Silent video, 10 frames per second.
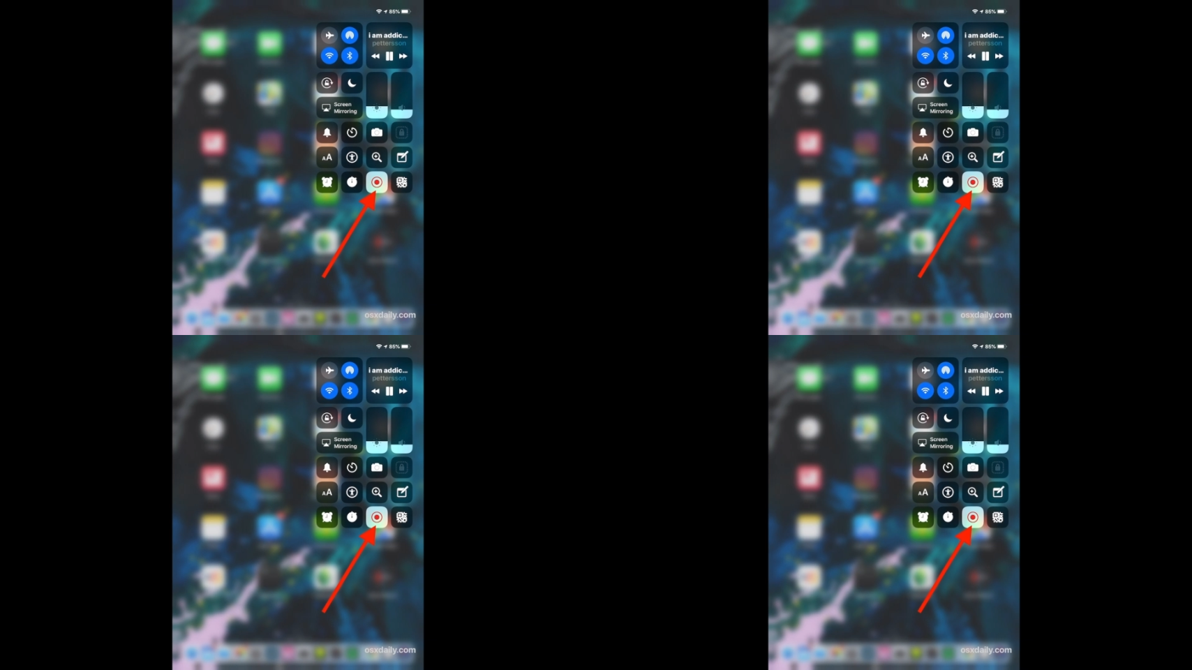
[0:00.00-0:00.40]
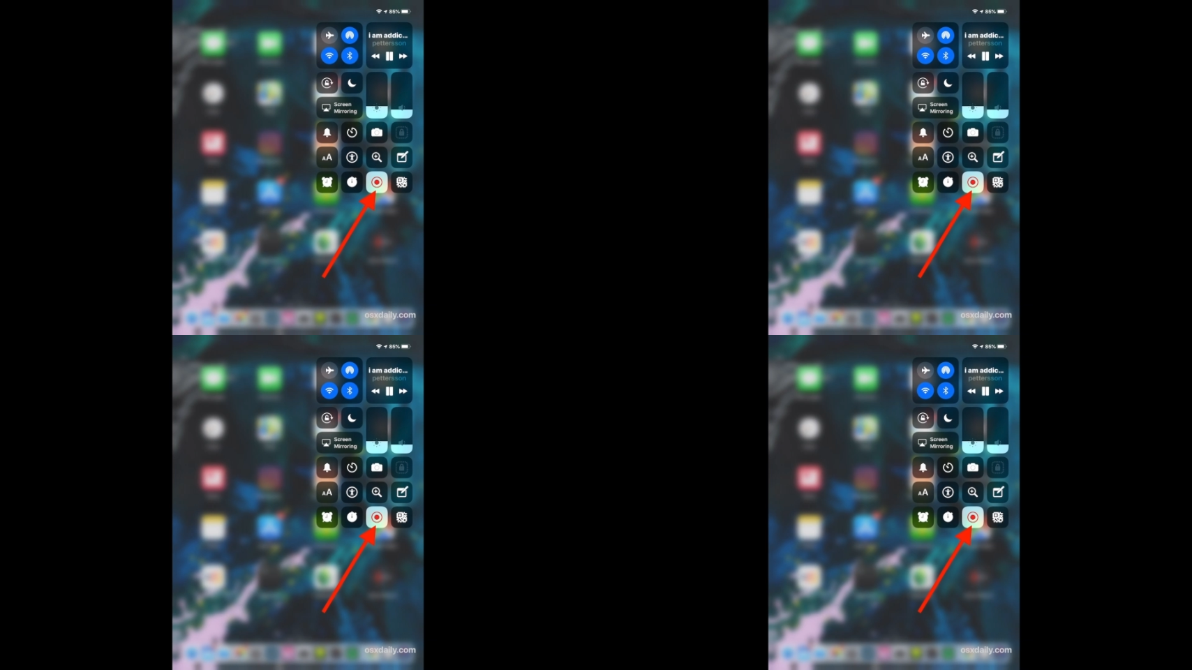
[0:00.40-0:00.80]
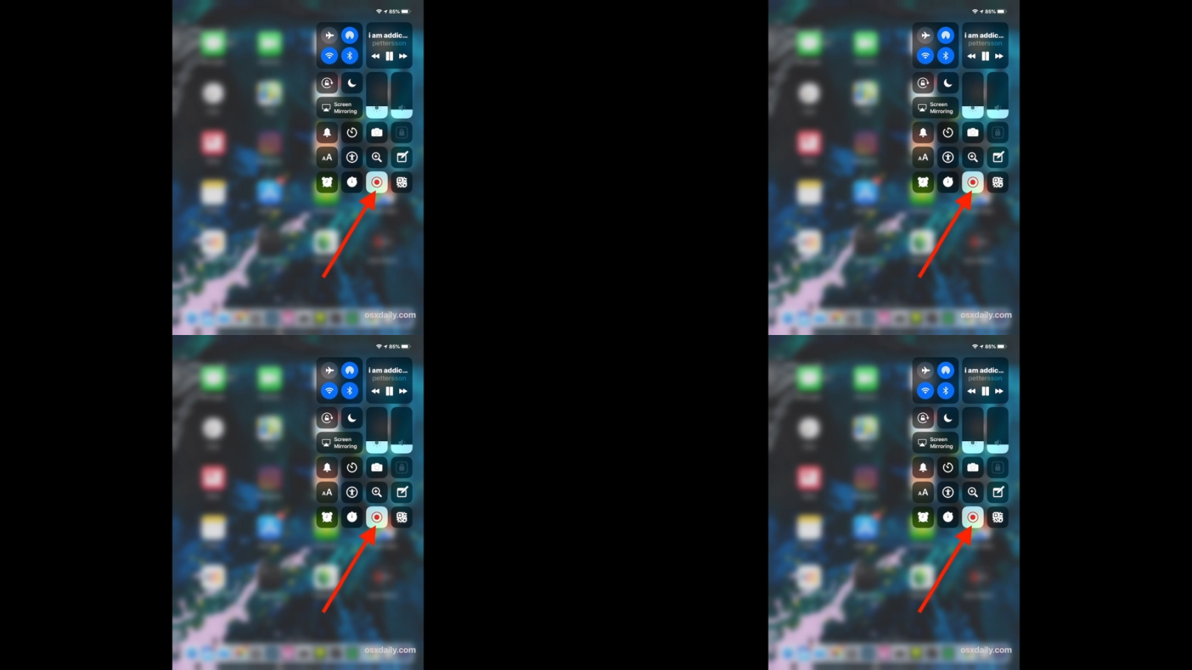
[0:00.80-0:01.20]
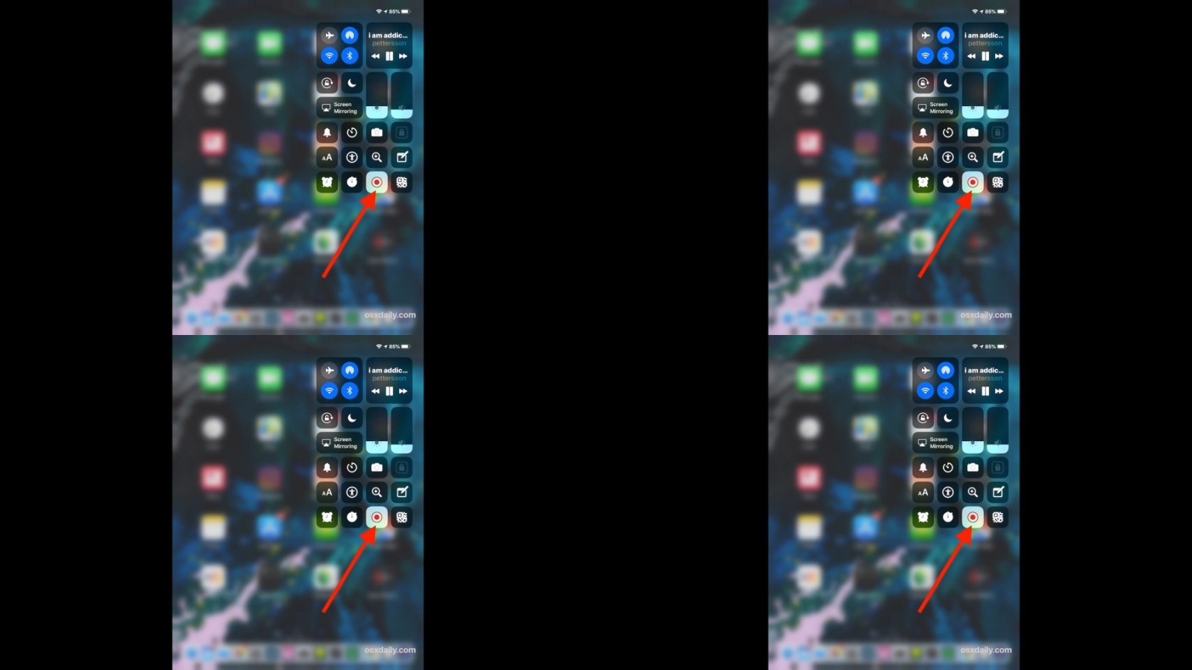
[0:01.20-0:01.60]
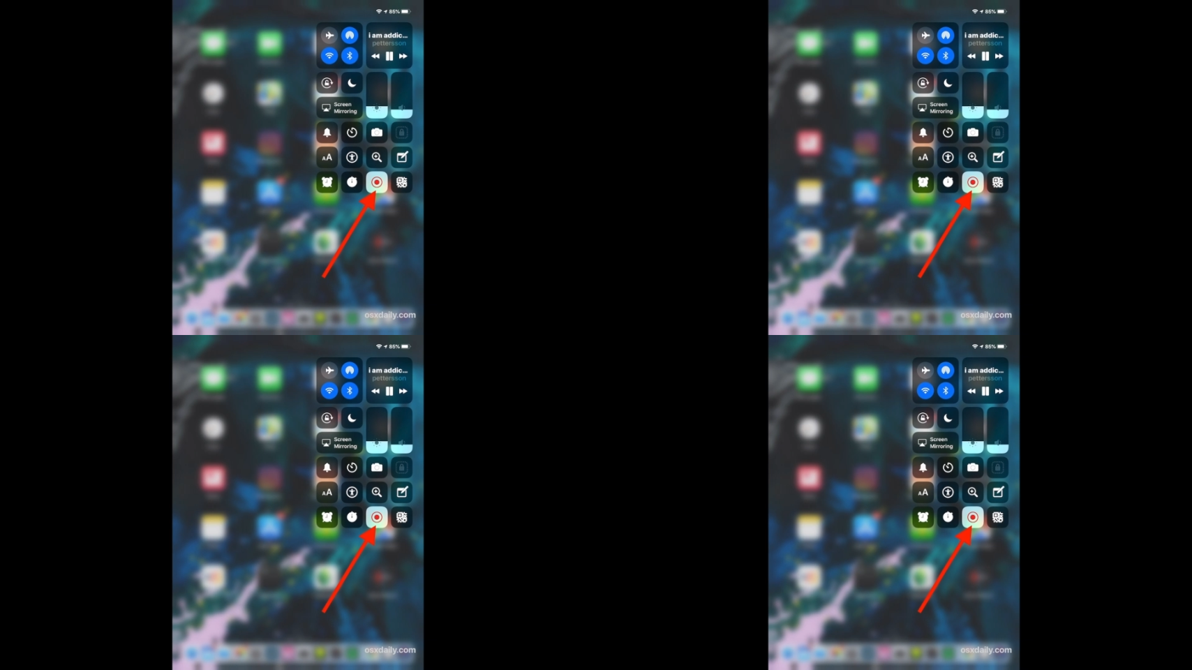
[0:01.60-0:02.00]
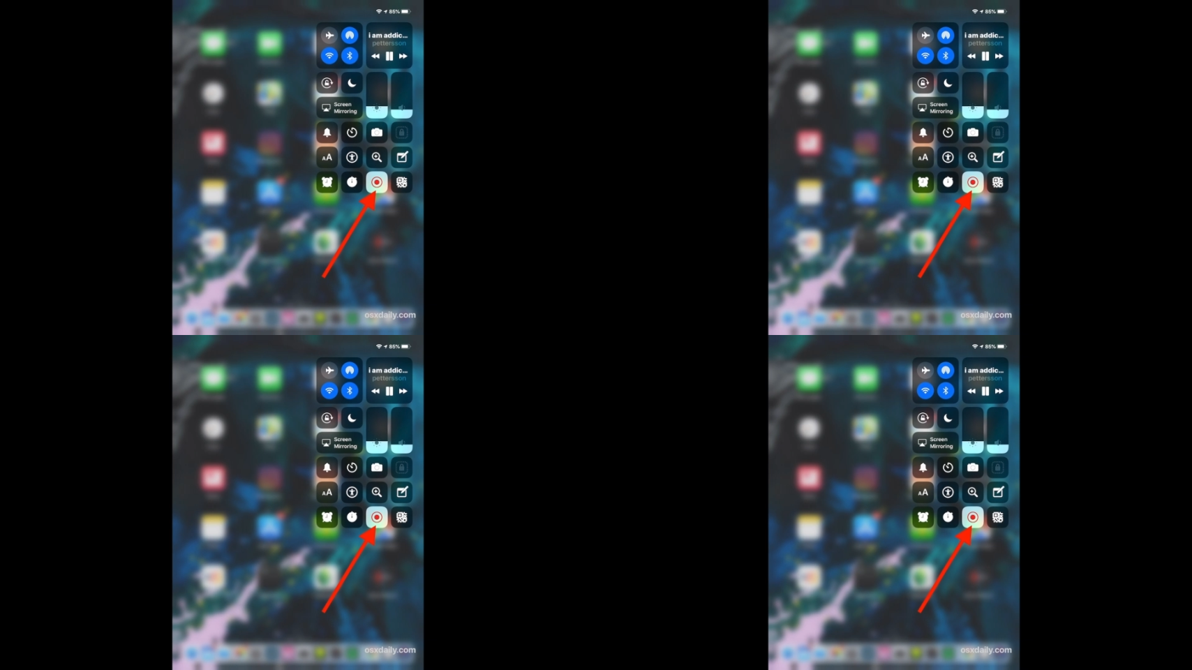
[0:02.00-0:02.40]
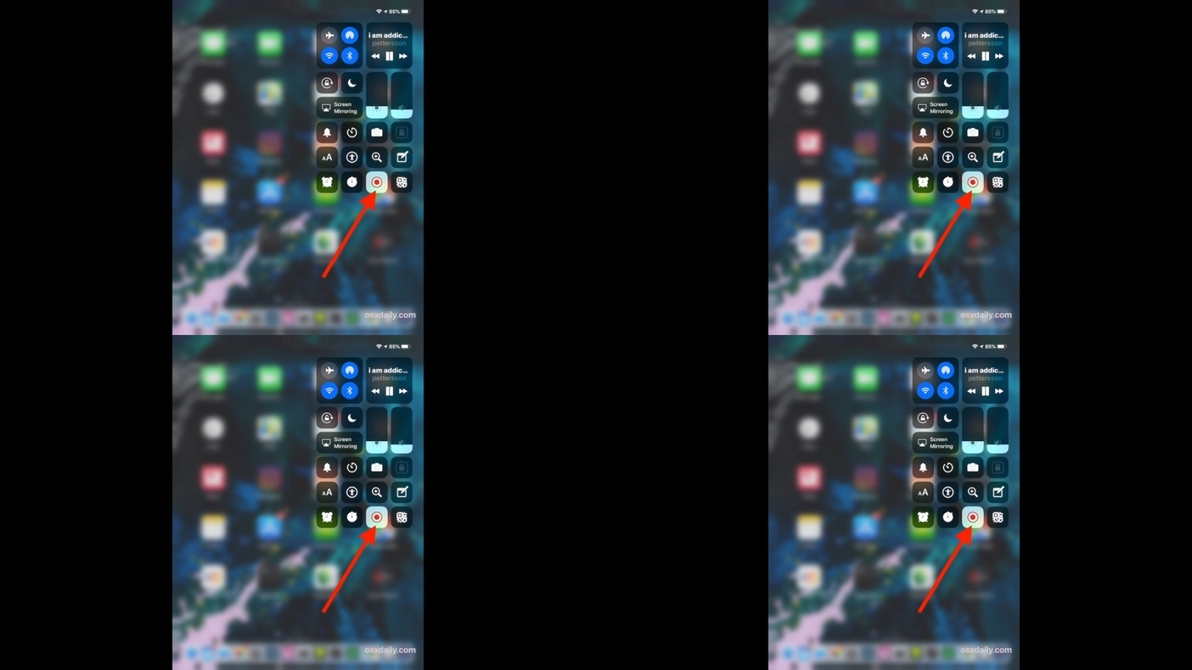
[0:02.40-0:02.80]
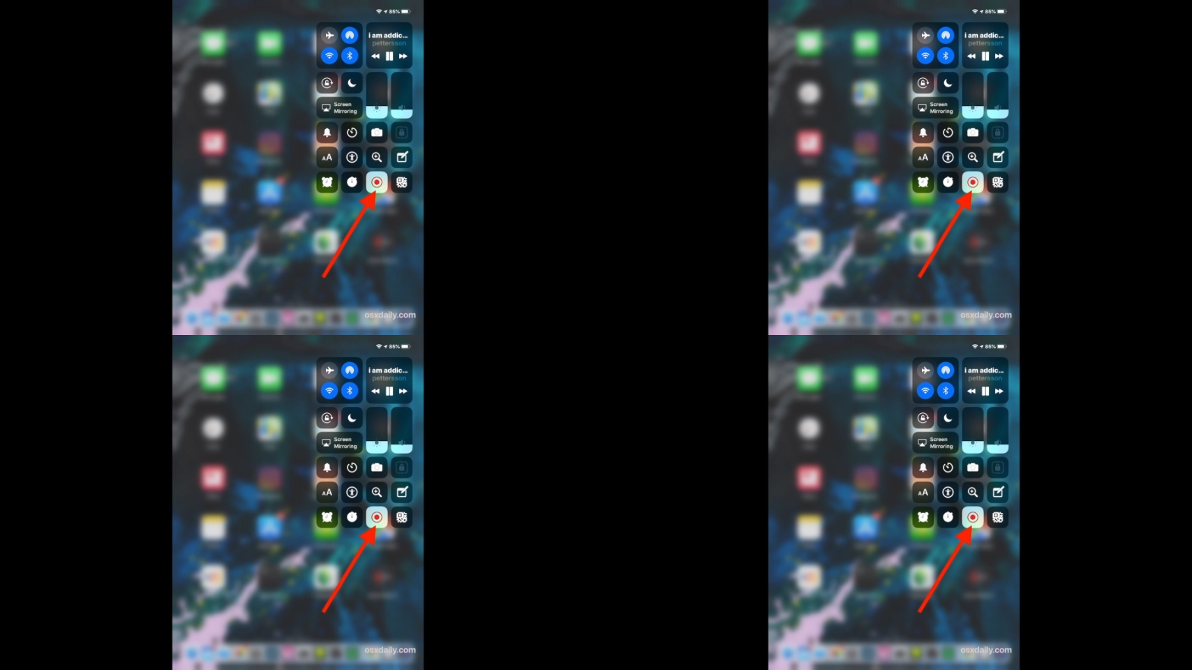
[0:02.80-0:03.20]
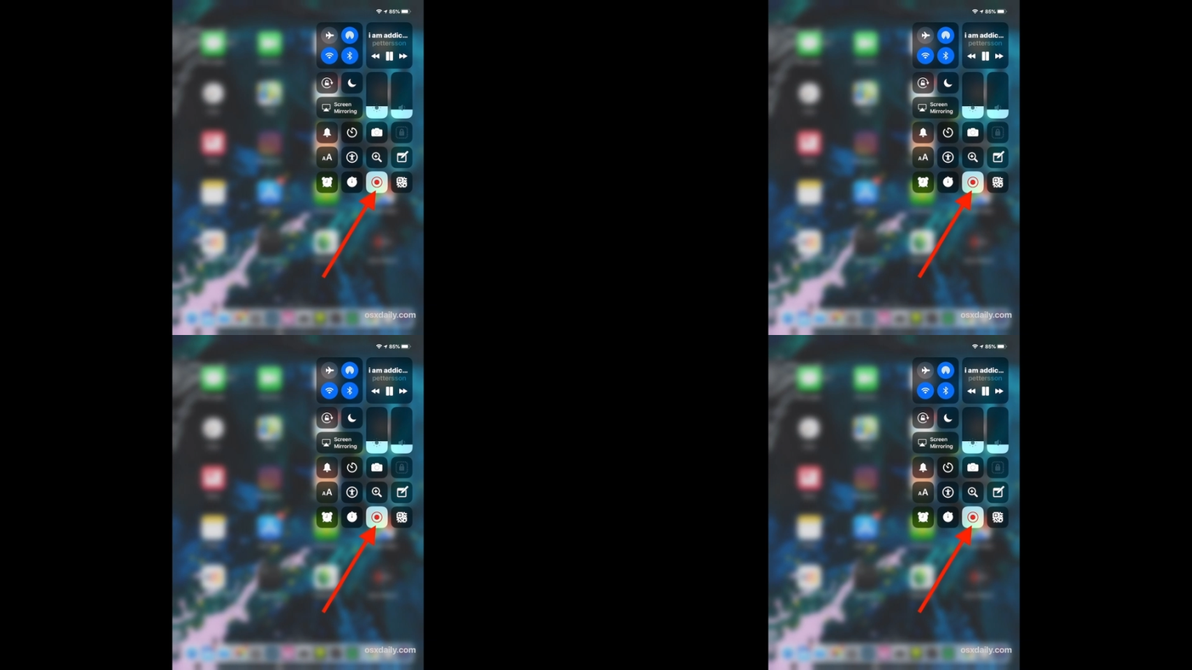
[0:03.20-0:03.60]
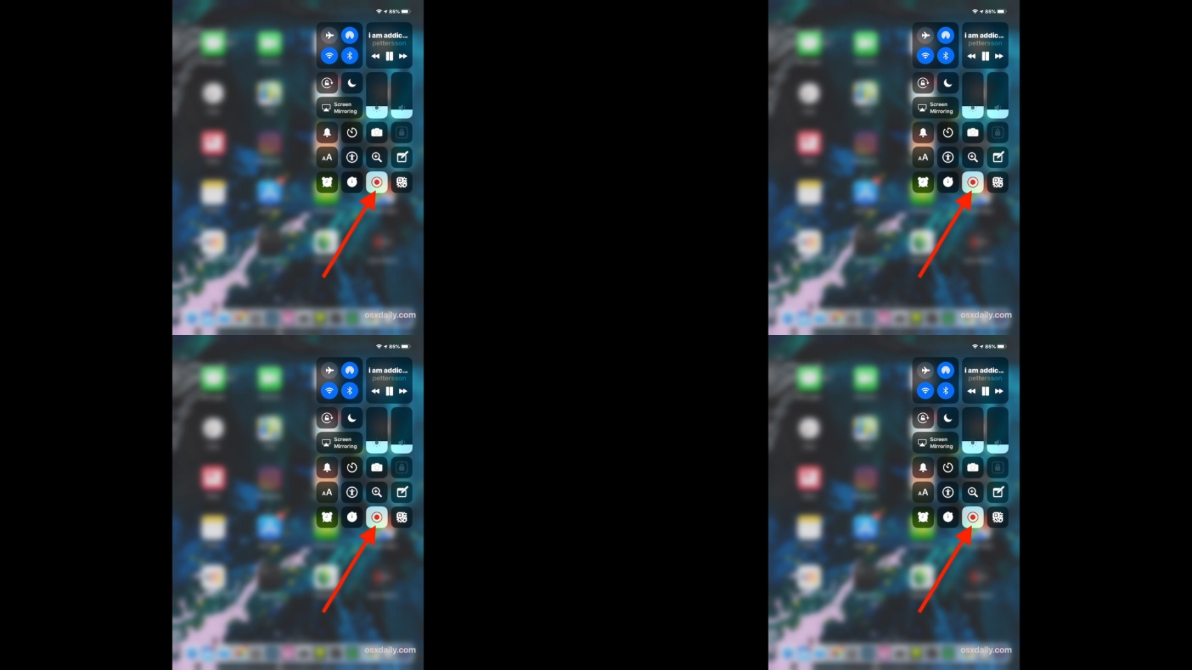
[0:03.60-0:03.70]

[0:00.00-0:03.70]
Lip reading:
(no speaker visible)